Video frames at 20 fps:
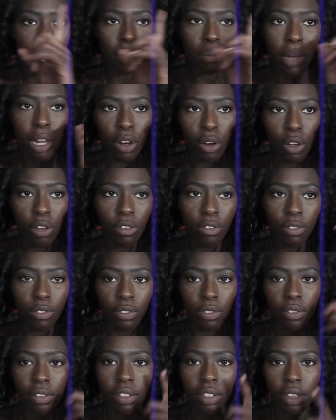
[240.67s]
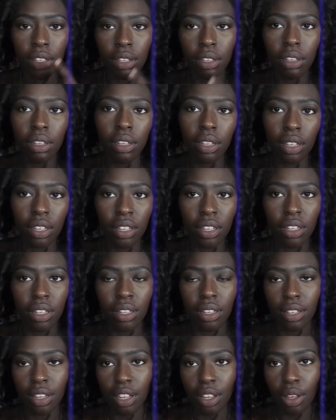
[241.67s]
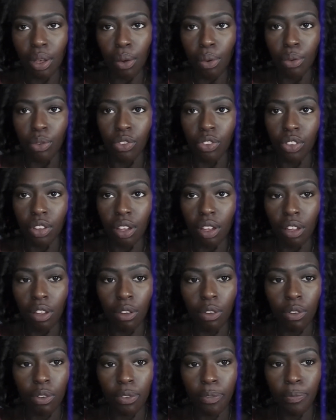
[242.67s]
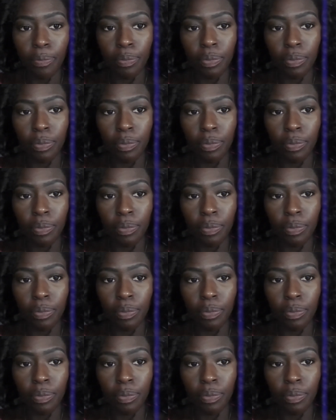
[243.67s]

in my loft, like old stuff.